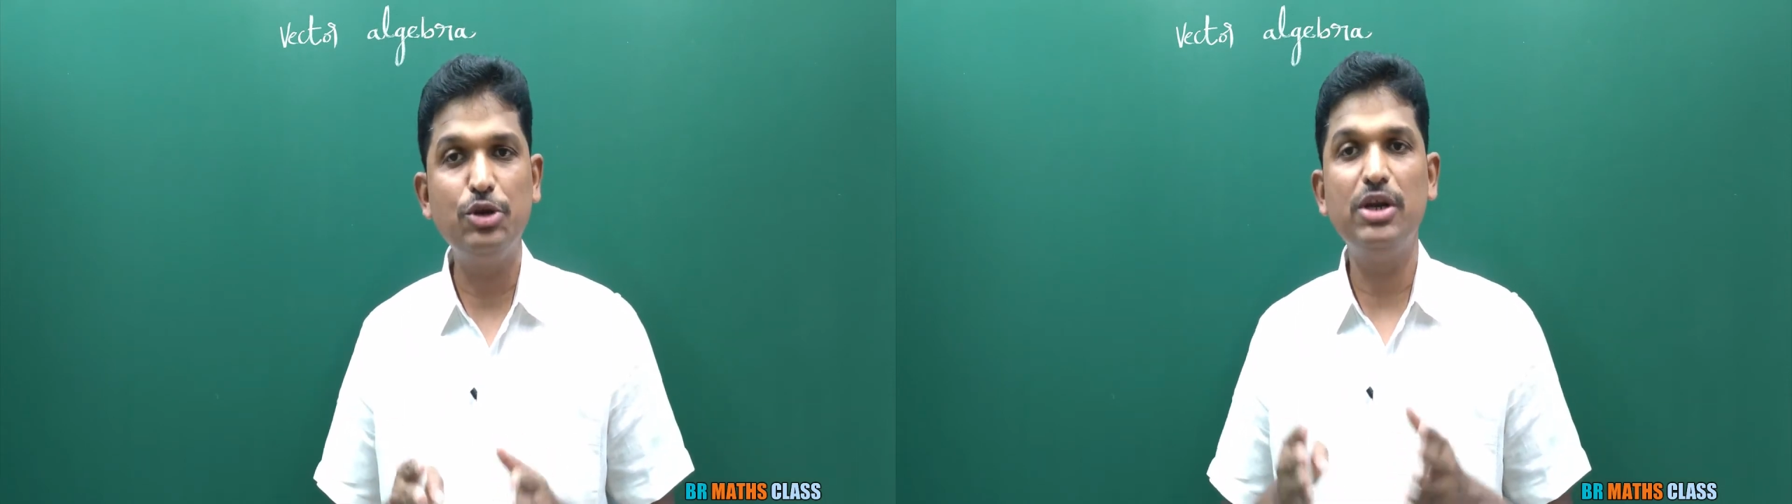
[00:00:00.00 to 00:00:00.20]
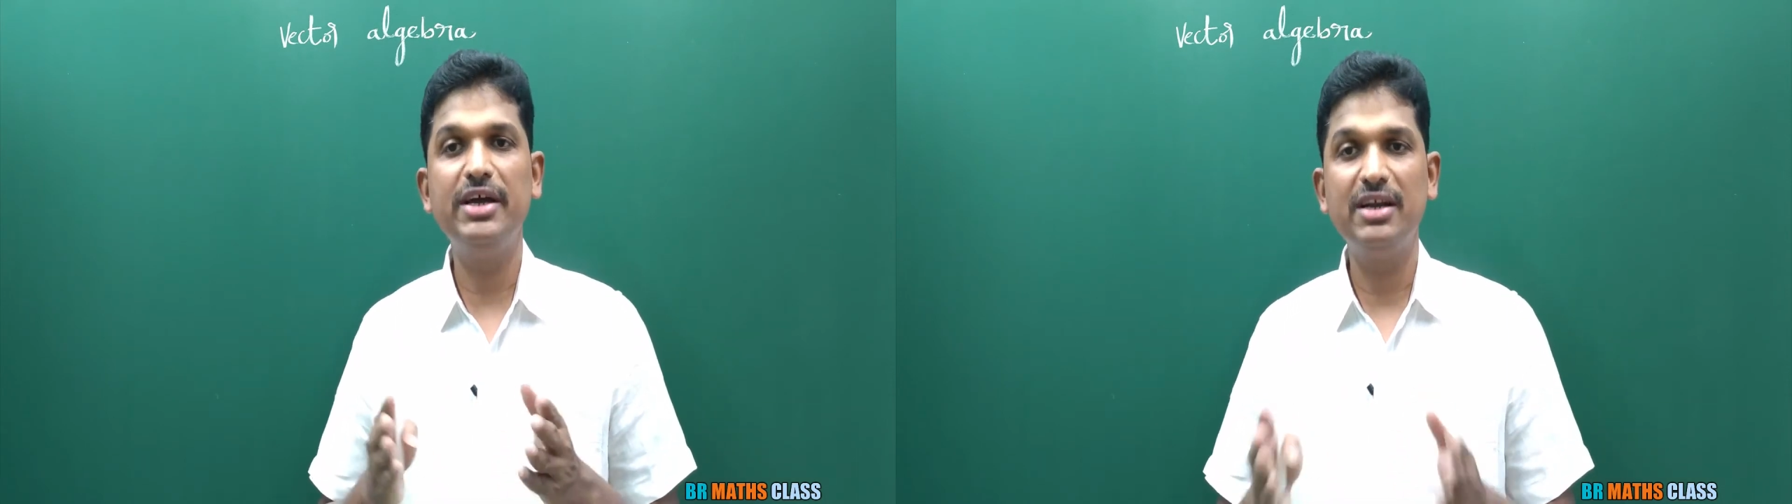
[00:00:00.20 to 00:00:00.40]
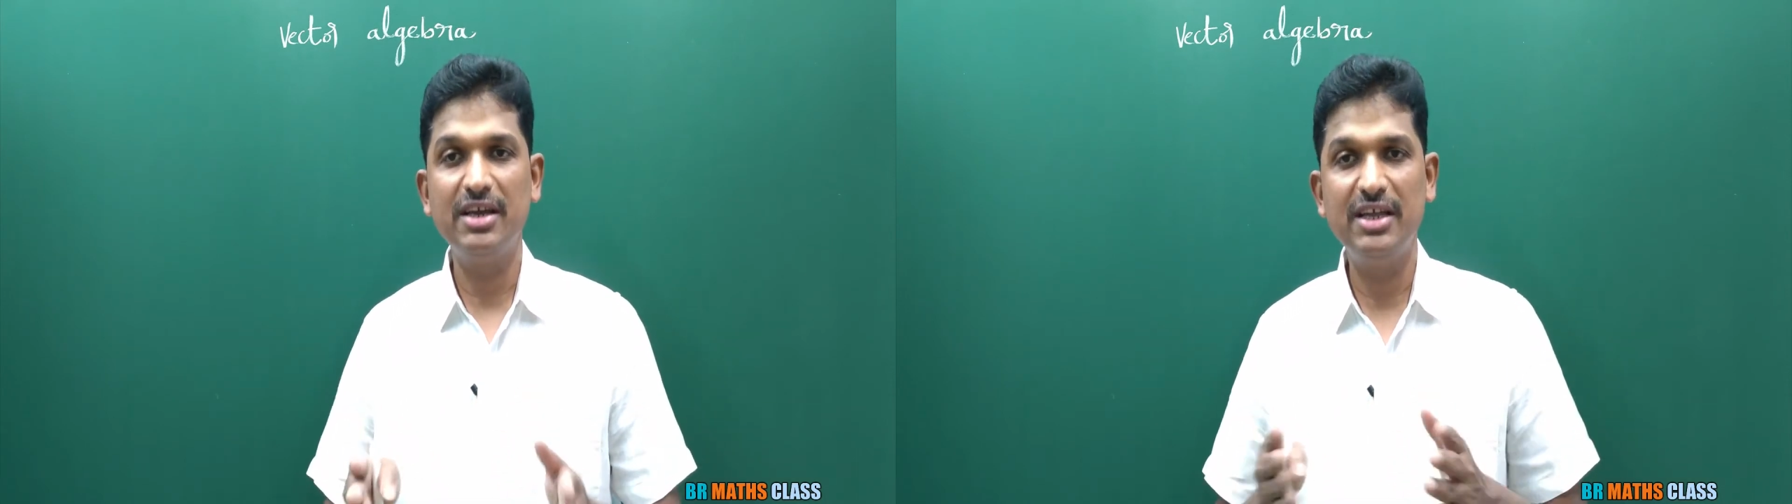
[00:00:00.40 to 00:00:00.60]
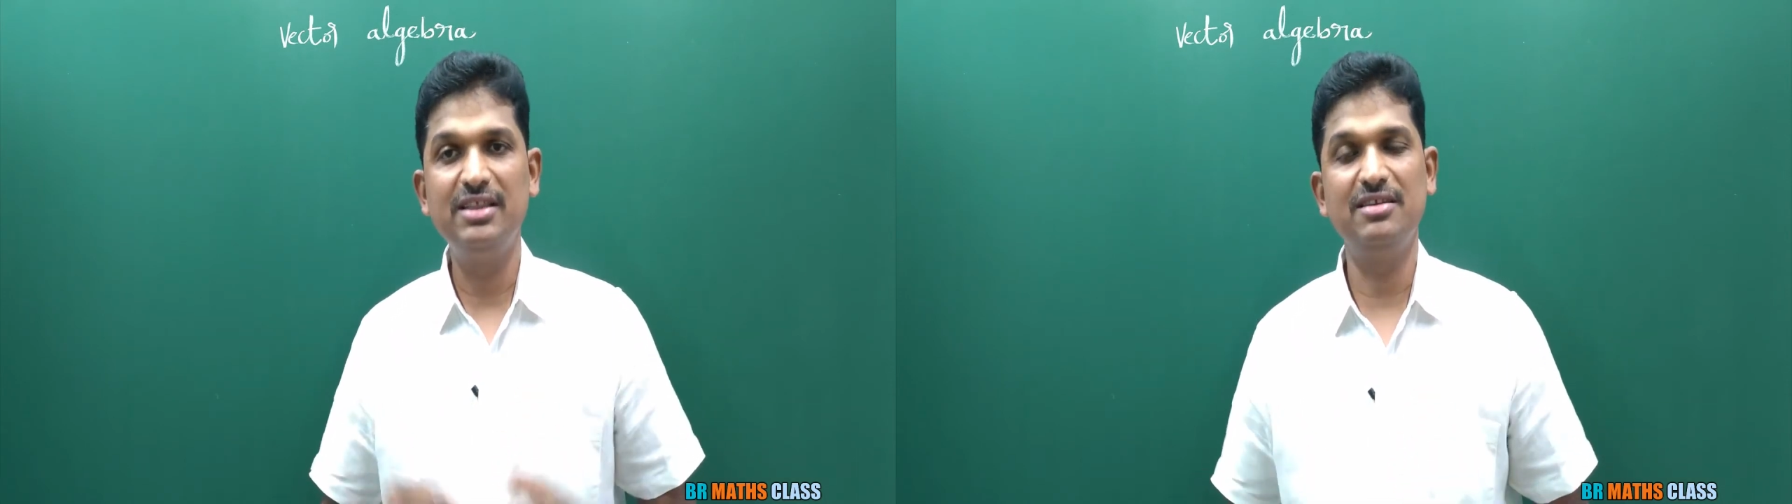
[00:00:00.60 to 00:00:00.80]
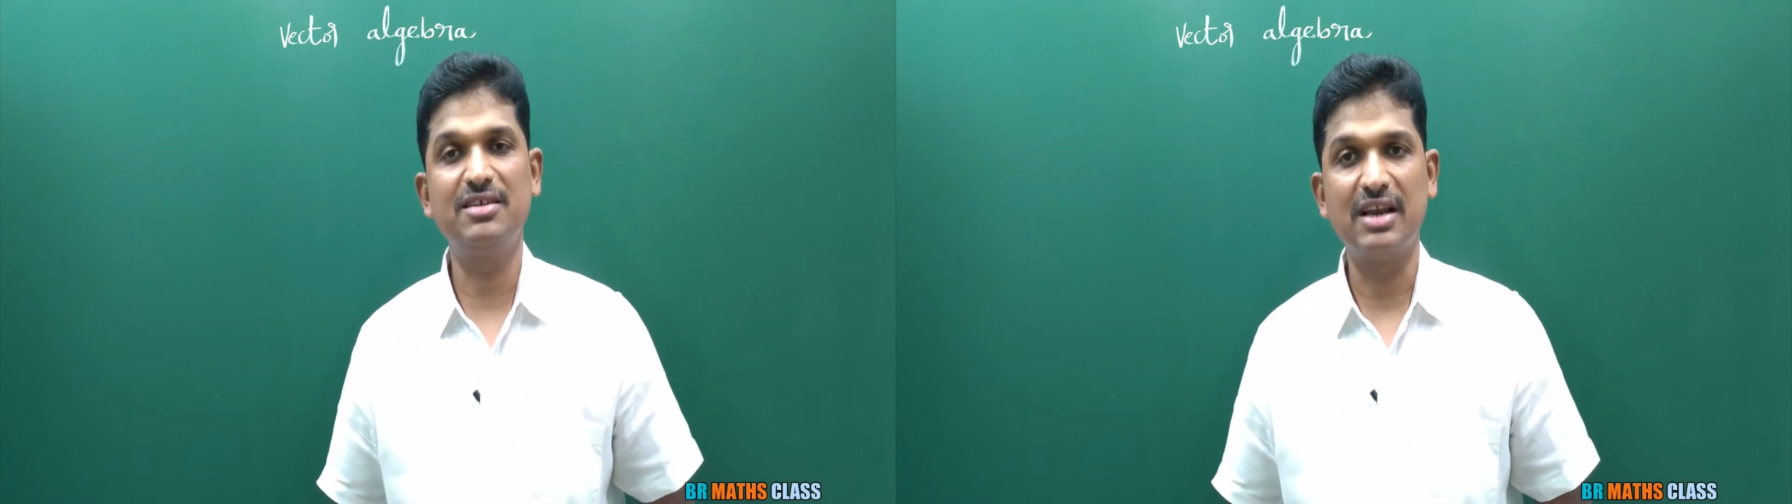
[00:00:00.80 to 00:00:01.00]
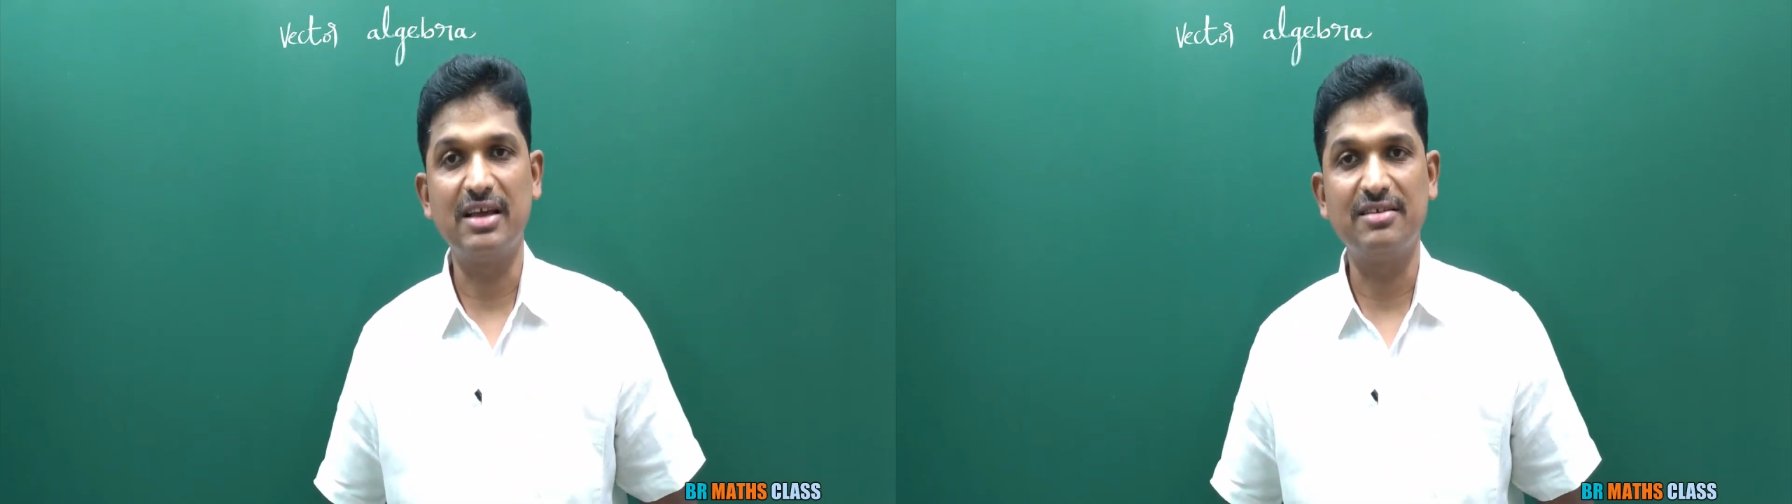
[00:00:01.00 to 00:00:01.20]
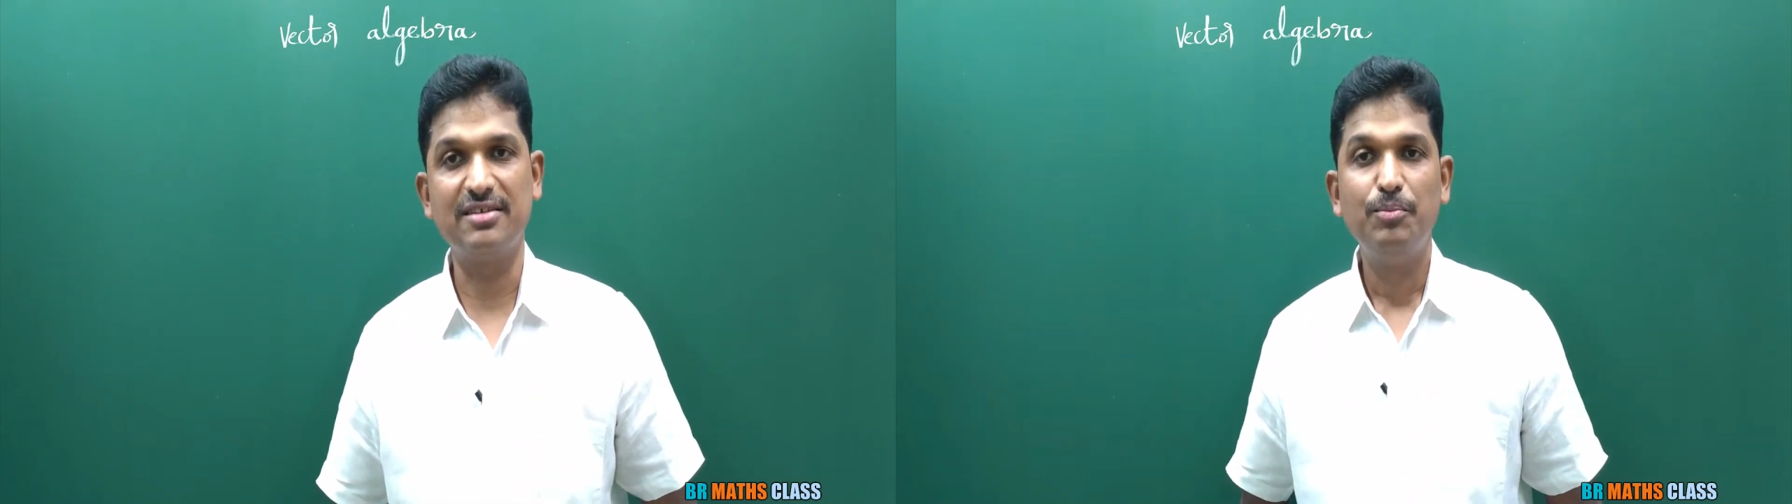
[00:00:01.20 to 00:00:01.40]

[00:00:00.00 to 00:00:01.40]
to learn in this class.